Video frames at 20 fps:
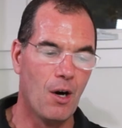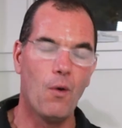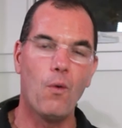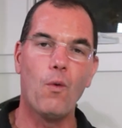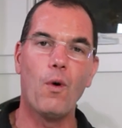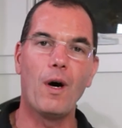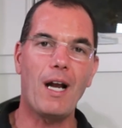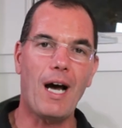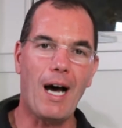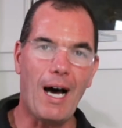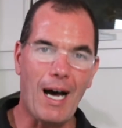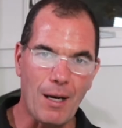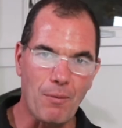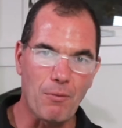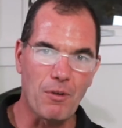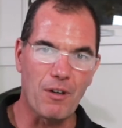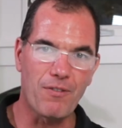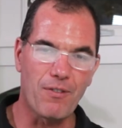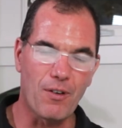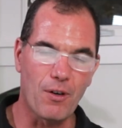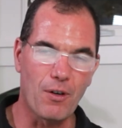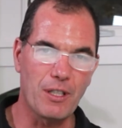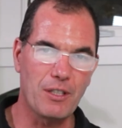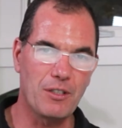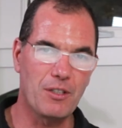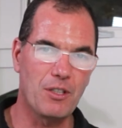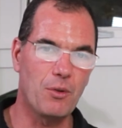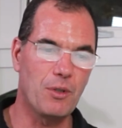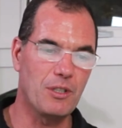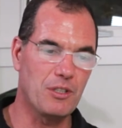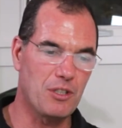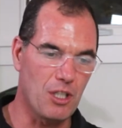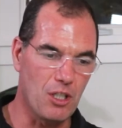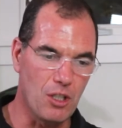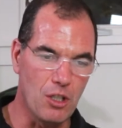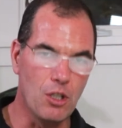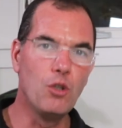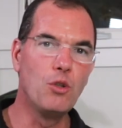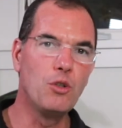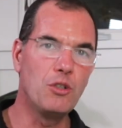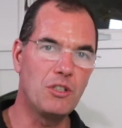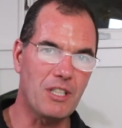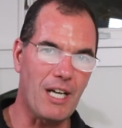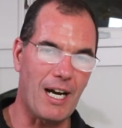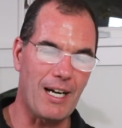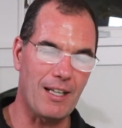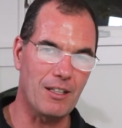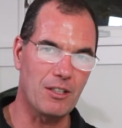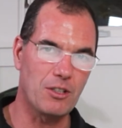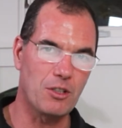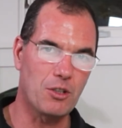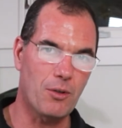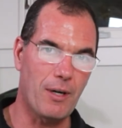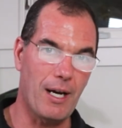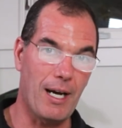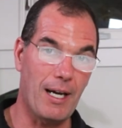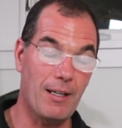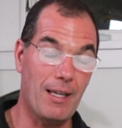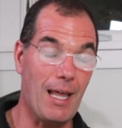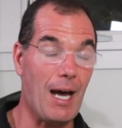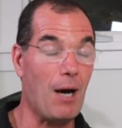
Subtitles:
What I'm referring to is the new silent dread.